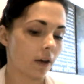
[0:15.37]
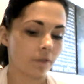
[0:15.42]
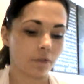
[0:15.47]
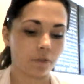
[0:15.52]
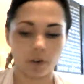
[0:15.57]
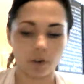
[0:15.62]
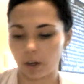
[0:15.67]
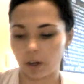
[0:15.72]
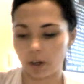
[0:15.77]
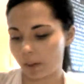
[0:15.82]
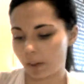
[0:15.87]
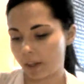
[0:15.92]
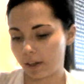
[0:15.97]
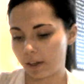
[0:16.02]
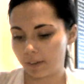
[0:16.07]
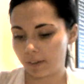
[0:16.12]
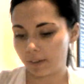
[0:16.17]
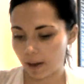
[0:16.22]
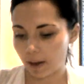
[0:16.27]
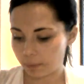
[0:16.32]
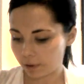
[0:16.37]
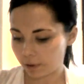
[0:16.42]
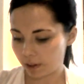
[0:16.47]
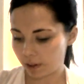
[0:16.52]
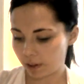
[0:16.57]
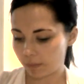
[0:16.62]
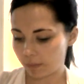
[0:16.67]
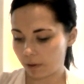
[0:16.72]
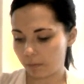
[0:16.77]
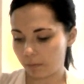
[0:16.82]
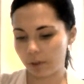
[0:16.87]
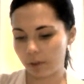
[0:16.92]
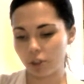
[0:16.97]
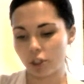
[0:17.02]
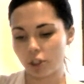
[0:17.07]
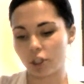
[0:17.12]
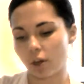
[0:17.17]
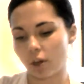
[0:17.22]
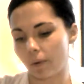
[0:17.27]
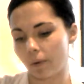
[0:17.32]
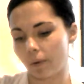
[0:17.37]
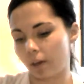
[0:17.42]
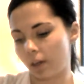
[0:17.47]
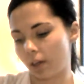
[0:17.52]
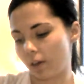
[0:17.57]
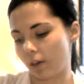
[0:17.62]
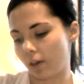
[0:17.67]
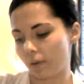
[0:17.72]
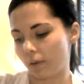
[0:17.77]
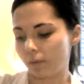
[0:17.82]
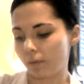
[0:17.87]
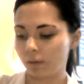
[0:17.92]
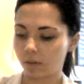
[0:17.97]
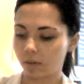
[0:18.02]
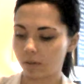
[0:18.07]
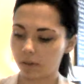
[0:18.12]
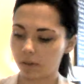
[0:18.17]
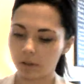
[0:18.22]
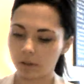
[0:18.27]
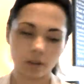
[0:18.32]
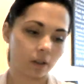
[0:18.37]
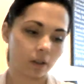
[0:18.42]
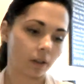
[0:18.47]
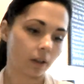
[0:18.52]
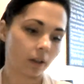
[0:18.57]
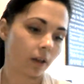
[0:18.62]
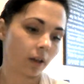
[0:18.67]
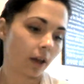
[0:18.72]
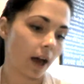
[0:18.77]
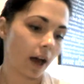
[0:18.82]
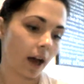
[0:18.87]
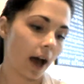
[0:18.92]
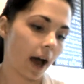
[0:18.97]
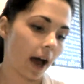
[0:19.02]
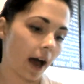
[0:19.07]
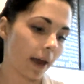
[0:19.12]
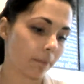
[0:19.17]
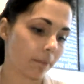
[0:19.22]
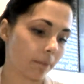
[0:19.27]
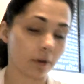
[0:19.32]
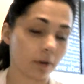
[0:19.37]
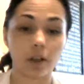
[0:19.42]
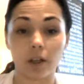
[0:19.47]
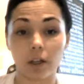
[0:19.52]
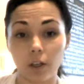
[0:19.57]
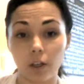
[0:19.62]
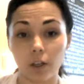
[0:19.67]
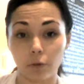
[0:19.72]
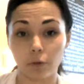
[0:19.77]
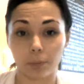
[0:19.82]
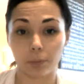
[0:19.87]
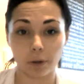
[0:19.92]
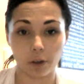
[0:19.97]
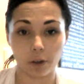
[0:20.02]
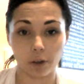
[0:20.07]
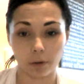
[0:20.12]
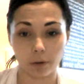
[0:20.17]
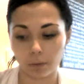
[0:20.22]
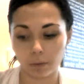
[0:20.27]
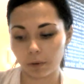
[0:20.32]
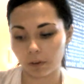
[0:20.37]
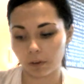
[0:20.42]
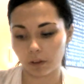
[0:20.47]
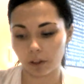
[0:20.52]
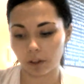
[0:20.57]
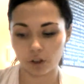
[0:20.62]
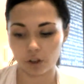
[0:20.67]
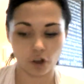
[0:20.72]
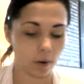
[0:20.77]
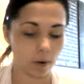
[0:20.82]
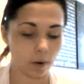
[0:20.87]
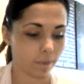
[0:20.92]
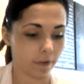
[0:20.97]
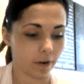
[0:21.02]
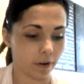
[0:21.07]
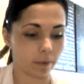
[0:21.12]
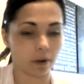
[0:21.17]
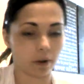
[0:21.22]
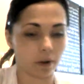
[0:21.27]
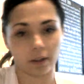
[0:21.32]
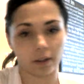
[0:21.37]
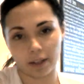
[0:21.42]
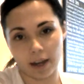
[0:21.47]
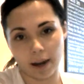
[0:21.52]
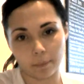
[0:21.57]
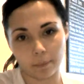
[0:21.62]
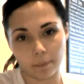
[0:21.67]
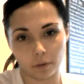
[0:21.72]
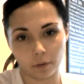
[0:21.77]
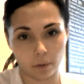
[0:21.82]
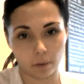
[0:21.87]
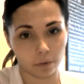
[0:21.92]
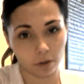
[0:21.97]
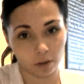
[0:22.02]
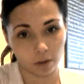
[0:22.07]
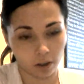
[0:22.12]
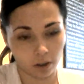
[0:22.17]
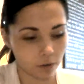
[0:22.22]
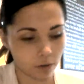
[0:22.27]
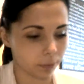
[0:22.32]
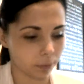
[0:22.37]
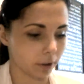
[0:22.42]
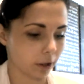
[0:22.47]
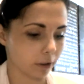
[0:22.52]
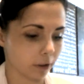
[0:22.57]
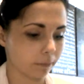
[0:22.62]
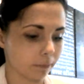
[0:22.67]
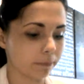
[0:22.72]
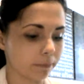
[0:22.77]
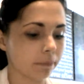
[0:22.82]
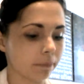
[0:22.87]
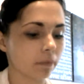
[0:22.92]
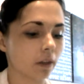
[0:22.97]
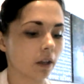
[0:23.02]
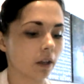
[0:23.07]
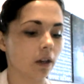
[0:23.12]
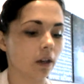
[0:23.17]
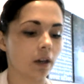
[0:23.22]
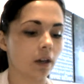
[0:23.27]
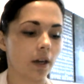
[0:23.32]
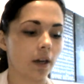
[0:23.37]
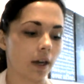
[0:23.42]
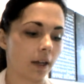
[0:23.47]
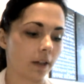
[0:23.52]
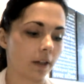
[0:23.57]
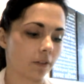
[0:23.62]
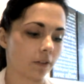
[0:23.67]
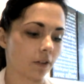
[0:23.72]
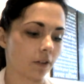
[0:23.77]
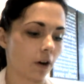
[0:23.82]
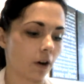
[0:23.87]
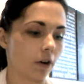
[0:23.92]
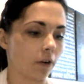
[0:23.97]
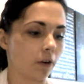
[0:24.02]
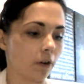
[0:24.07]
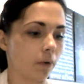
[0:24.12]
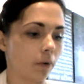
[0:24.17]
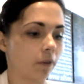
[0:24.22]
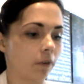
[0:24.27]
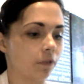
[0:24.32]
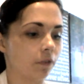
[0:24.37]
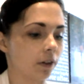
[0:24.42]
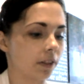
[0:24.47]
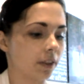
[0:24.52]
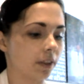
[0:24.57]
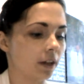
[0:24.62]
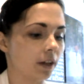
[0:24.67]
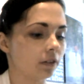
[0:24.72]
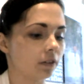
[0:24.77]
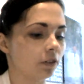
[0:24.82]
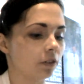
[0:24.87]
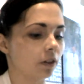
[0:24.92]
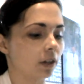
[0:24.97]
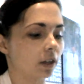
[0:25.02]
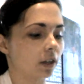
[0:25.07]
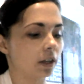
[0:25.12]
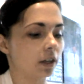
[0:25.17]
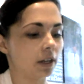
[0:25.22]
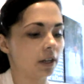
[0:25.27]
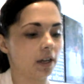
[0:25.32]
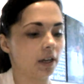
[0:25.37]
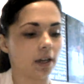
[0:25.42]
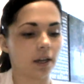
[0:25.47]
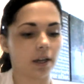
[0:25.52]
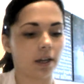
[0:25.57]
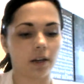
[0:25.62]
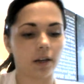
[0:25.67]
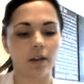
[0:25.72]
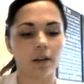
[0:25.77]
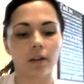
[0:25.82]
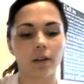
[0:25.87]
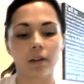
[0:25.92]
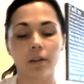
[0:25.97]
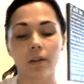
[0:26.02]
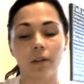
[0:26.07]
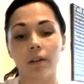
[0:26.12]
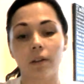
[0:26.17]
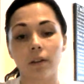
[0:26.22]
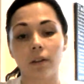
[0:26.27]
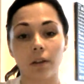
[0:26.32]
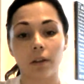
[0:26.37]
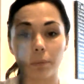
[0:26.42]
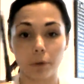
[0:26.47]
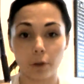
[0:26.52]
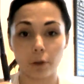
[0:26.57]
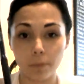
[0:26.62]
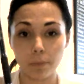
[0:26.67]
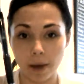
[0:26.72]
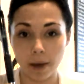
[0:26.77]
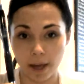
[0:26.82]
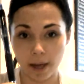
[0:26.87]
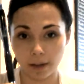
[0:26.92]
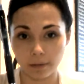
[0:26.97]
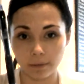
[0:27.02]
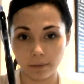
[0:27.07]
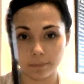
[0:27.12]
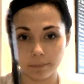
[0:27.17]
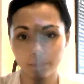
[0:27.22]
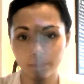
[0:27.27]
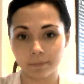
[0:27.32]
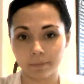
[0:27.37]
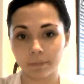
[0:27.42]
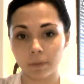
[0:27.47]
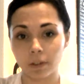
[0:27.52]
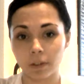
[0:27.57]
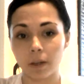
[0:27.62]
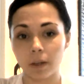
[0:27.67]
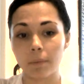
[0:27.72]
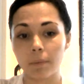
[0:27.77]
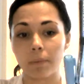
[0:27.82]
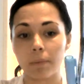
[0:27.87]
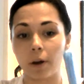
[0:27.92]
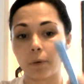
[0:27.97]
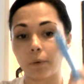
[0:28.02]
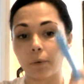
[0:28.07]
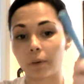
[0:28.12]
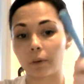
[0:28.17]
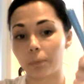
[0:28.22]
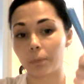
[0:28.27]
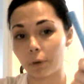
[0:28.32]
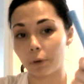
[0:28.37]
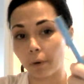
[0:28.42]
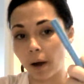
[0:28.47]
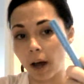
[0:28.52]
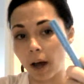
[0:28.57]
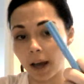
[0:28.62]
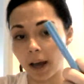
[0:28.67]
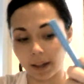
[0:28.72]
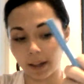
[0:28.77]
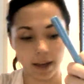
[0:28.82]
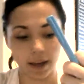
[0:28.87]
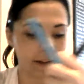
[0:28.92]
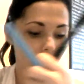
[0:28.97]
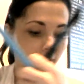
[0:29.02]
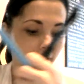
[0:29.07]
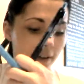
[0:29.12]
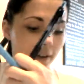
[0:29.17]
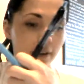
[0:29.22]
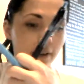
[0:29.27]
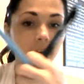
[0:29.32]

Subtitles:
For the example that I'm going to be showing you, I'm going to use blue. It's going to show up very well on the camera, so I'm just going to use blue. And so, for this, you're going to need the blue pen paired with the blue highlighter